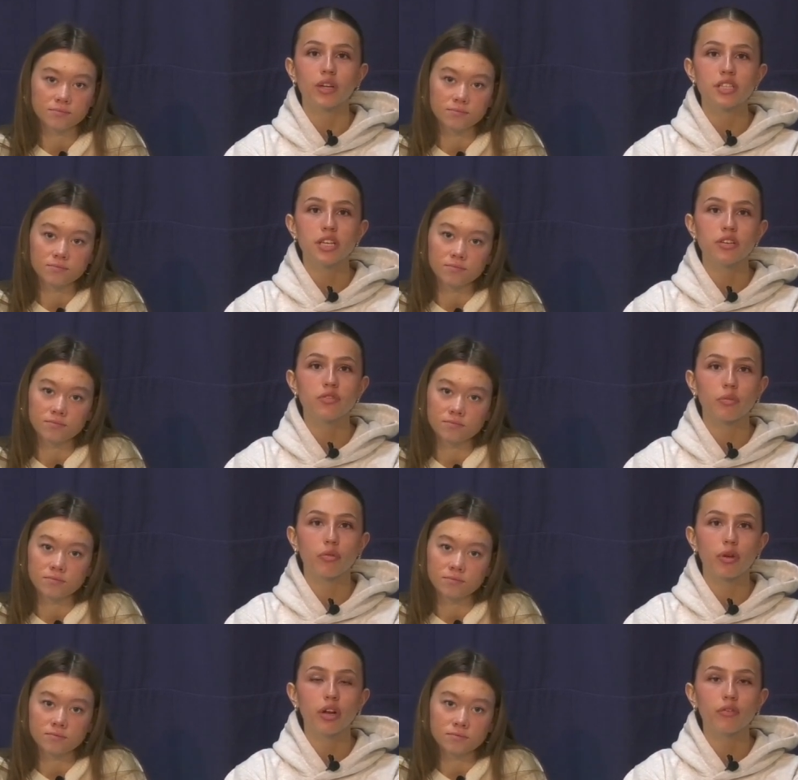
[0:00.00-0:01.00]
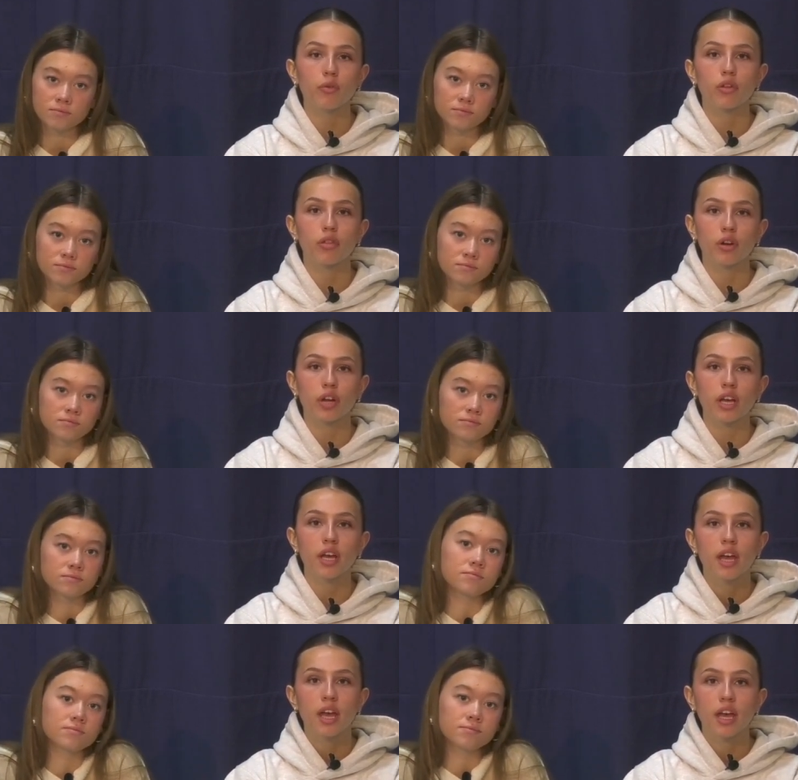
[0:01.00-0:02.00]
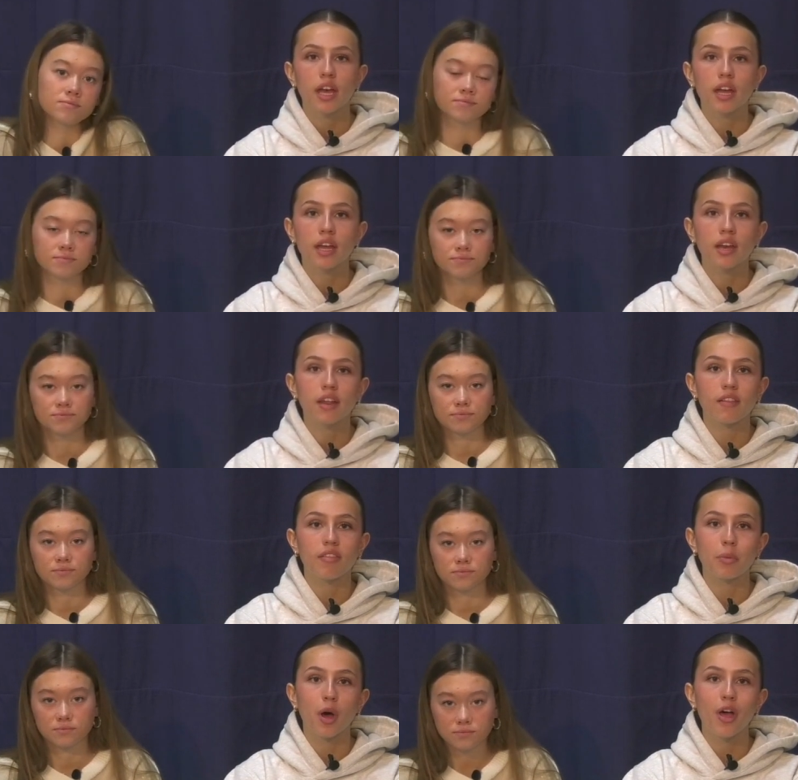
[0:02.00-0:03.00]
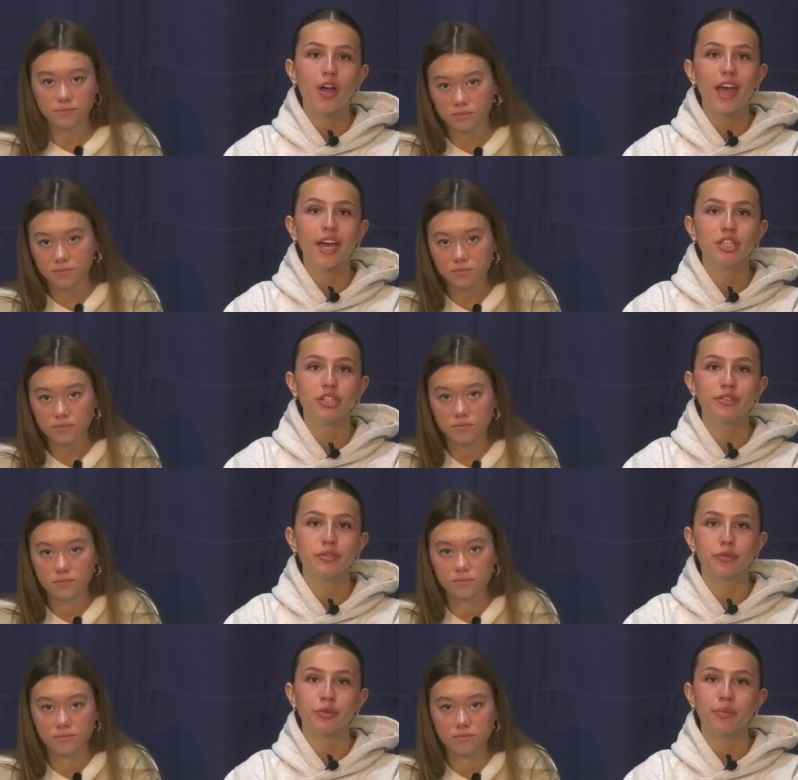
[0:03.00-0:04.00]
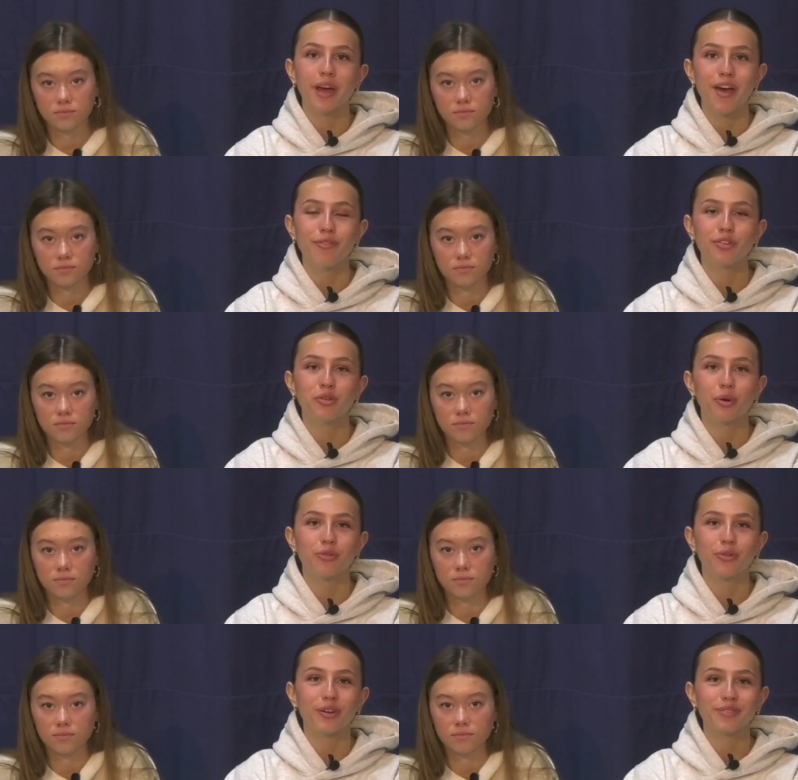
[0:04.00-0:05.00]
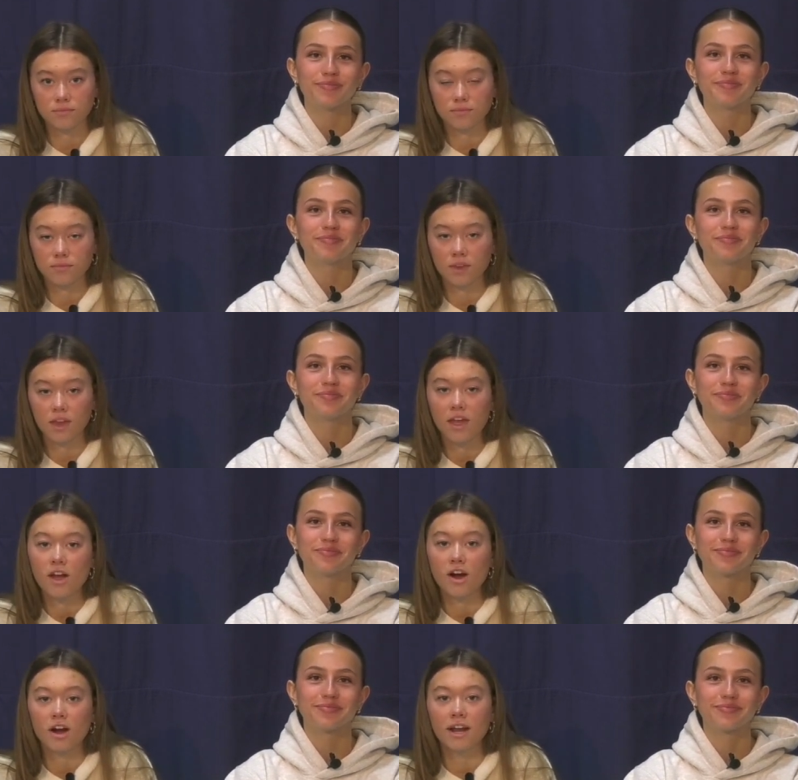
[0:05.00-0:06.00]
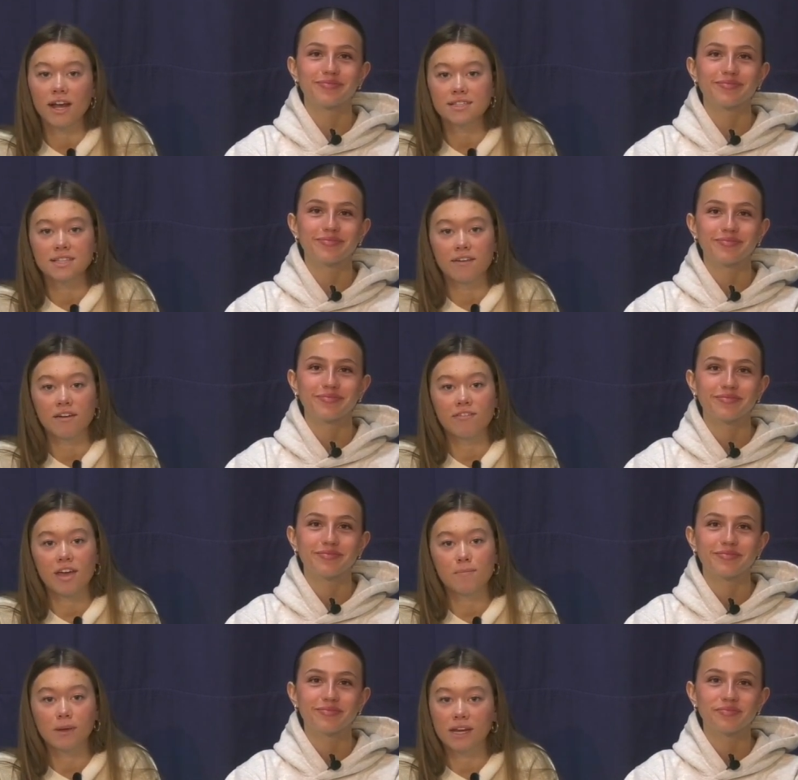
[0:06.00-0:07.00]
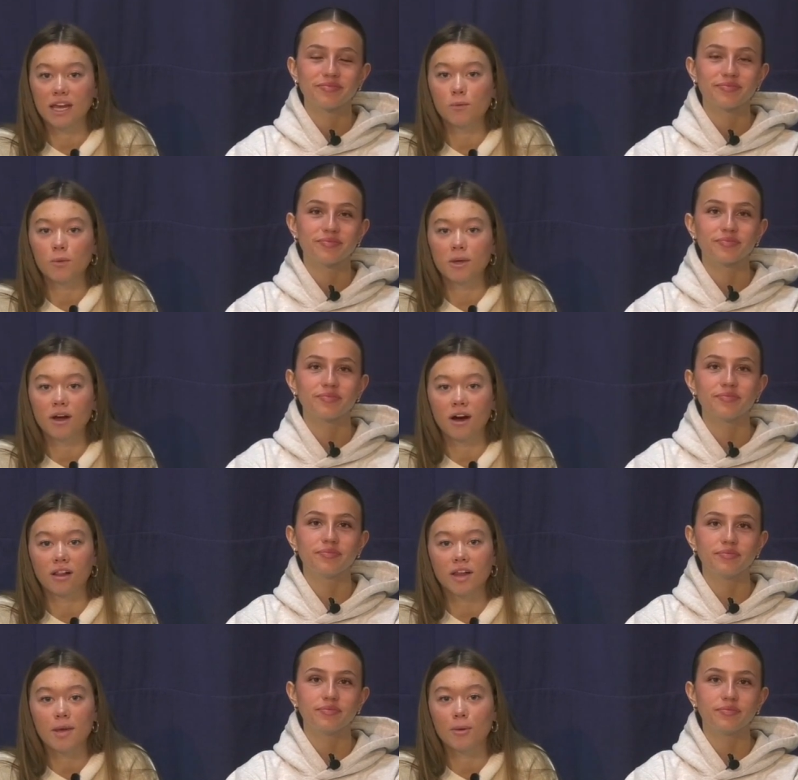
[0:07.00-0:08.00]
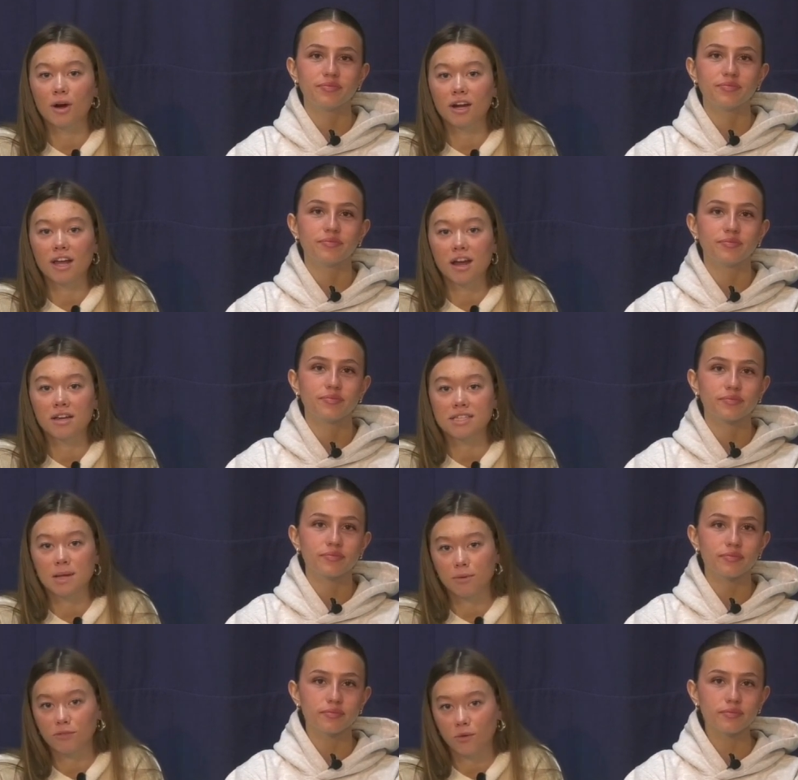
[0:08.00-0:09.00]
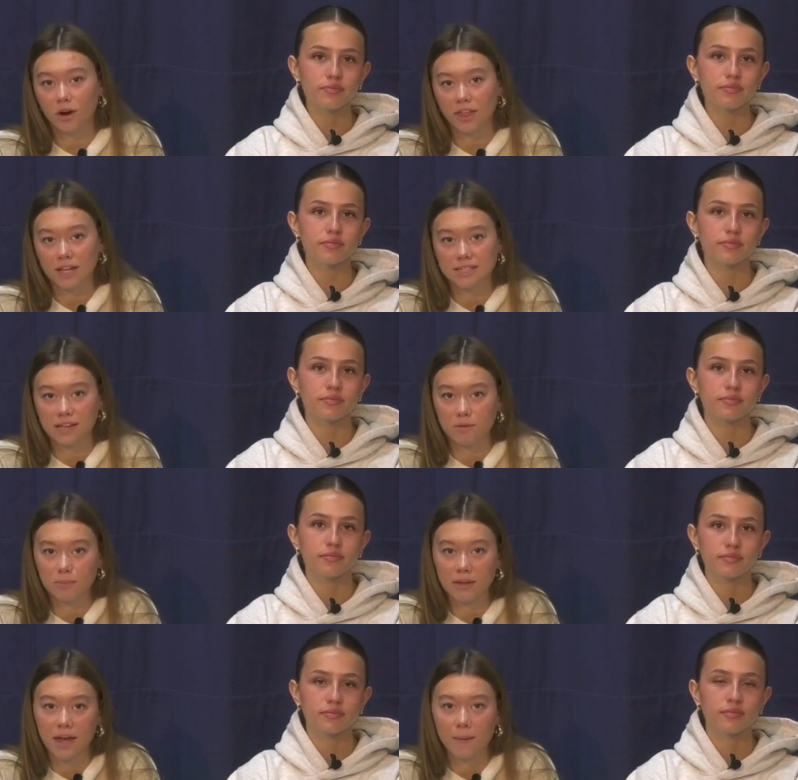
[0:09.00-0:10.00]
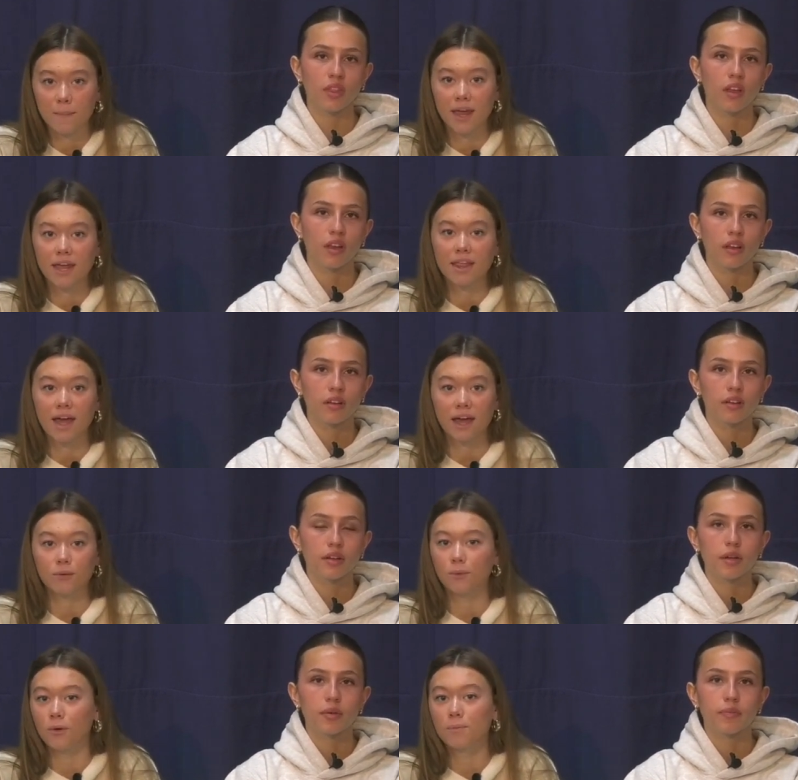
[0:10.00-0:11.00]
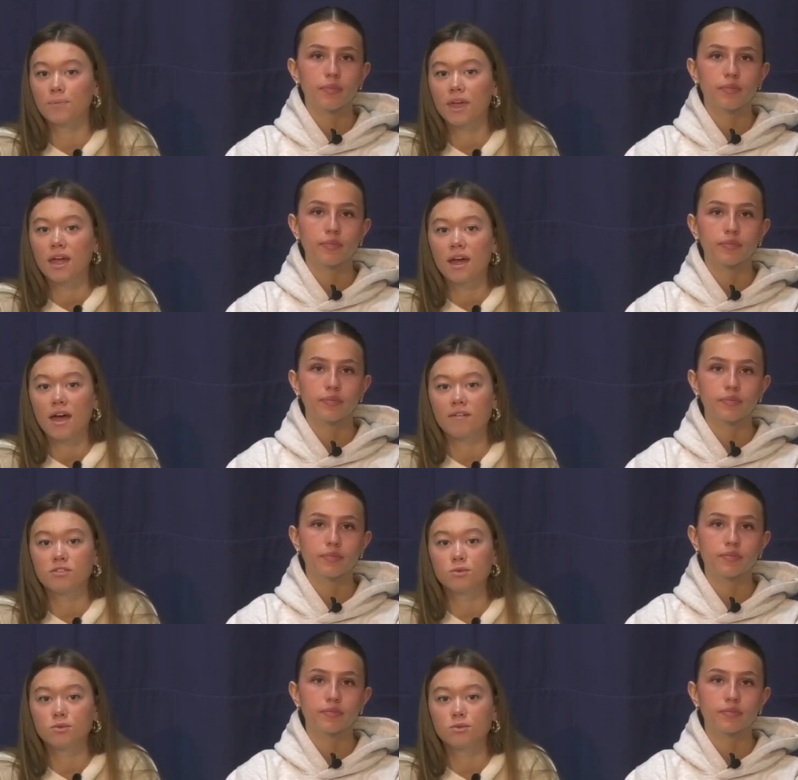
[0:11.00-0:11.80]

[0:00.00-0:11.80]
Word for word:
Speaker 1: Wednesdays from three to four thirty in the Small Engines Room F two oh four.
Speaker 2: Our next F F A meeting will be a holiday party on December fourth at seven p m in the Ag Room, F